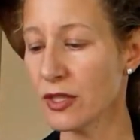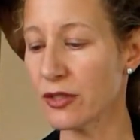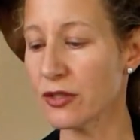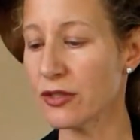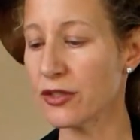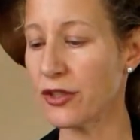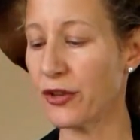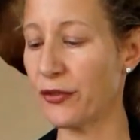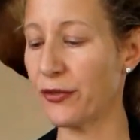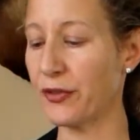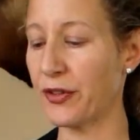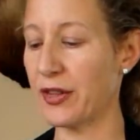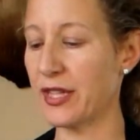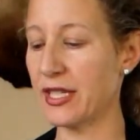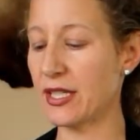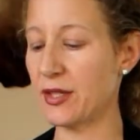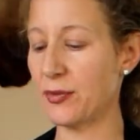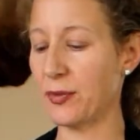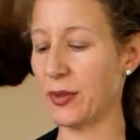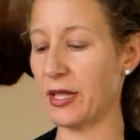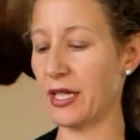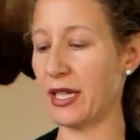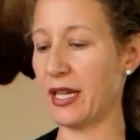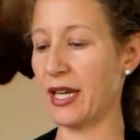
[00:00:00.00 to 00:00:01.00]
So for this
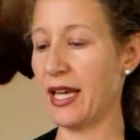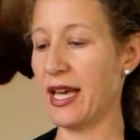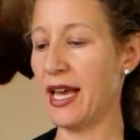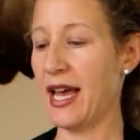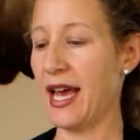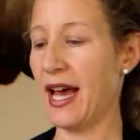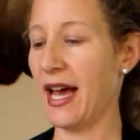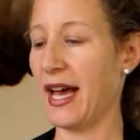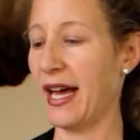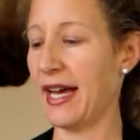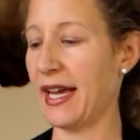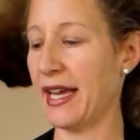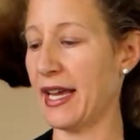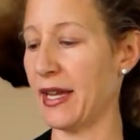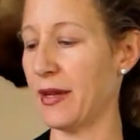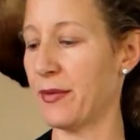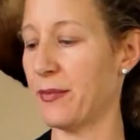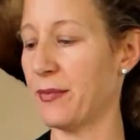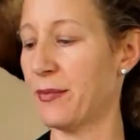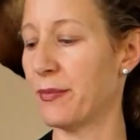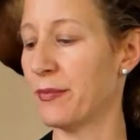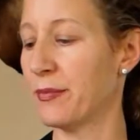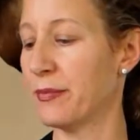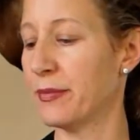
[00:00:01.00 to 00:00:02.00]
one,
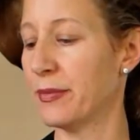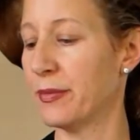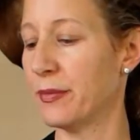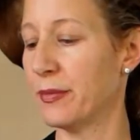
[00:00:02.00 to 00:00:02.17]
I